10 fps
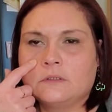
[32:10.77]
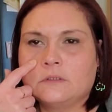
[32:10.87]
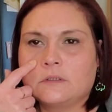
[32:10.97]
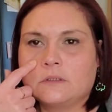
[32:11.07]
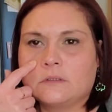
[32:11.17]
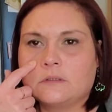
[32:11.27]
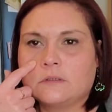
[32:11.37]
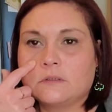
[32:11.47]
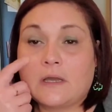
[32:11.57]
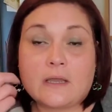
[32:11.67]
I think.
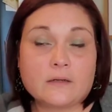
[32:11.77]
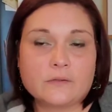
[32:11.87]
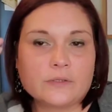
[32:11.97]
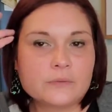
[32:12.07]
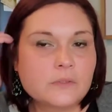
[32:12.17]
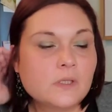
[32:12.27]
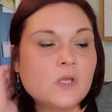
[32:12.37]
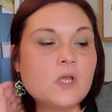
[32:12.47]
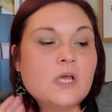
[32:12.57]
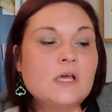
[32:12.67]
I don't know.
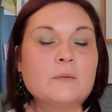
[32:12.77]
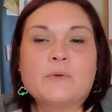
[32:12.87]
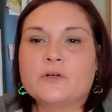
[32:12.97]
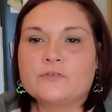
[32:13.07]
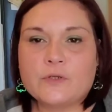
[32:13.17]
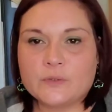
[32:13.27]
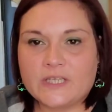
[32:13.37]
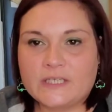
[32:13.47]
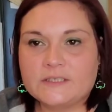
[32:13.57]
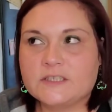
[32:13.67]
But her phone
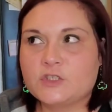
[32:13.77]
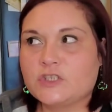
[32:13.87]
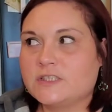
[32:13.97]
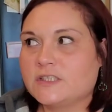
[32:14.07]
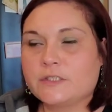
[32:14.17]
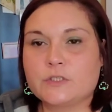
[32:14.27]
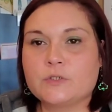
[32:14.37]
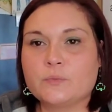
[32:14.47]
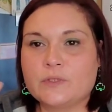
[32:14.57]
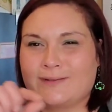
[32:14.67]
case is just clear
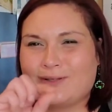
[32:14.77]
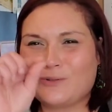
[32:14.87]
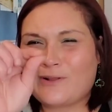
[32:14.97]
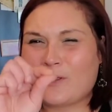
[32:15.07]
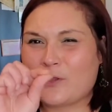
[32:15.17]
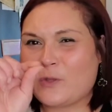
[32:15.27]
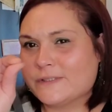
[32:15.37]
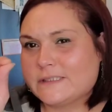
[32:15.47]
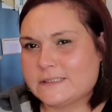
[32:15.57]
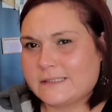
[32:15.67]
with little
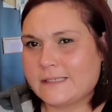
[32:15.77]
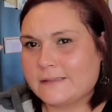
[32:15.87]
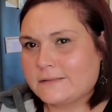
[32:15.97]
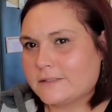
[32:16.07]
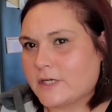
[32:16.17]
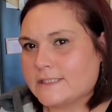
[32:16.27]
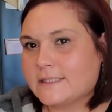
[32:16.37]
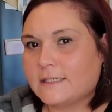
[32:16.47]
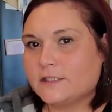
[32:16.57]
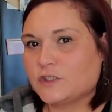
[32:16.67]
gold like dots
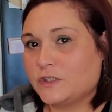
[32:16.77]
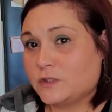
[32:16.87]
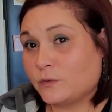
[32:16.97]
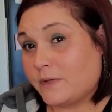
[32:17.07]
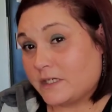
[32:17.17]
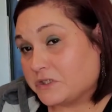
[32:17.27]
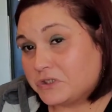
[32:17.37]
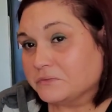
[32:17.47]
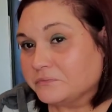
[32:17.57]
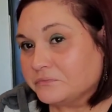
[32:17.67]
on it, so this will
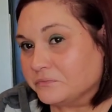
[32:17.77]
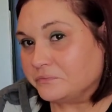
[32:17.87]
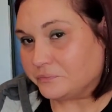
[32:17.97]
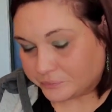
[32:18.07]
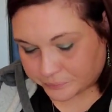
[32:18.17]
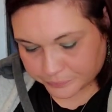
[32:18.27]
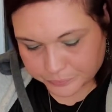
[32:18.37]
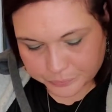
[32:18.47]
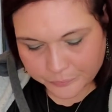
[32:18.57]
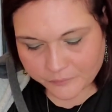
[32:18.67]
match.
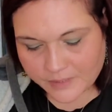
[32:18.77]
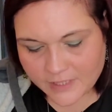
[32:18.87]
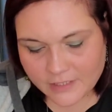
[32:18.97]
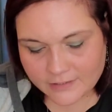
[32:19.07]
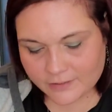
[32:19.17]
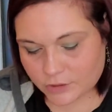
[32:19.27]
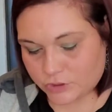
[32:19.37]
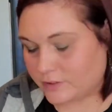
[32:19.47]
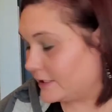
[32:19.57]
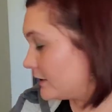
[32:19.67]
And I think
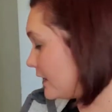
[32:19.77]
she'll like